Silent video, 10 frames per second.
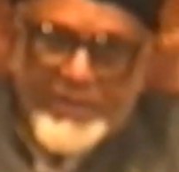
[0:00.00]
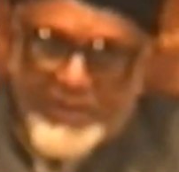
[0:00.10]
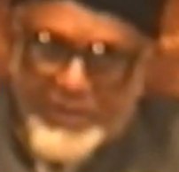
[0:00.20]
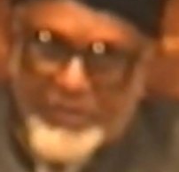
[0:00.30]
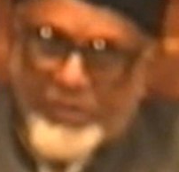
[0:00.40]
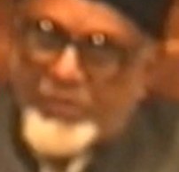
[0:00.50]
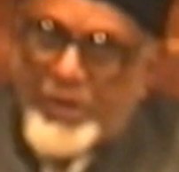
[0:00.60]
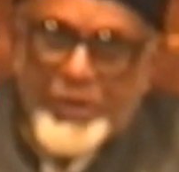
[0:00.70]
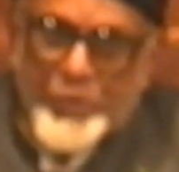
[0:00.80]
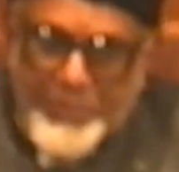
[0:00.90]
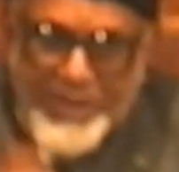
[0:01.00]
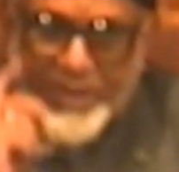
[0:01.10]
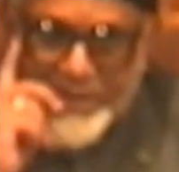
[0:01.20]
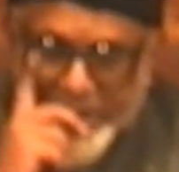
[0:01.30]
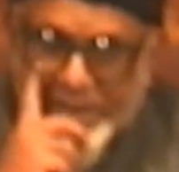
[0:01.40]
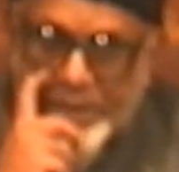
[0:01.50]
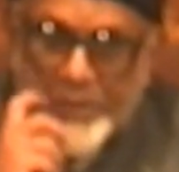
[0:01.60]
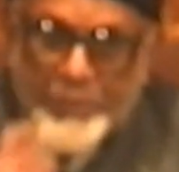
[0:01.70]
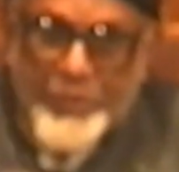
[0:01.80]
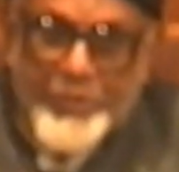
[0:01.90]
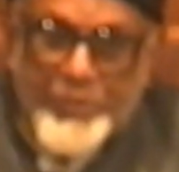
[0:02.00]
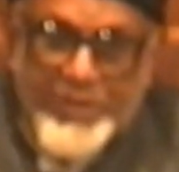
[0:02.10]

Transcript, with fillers: that it is not going to be exactly what you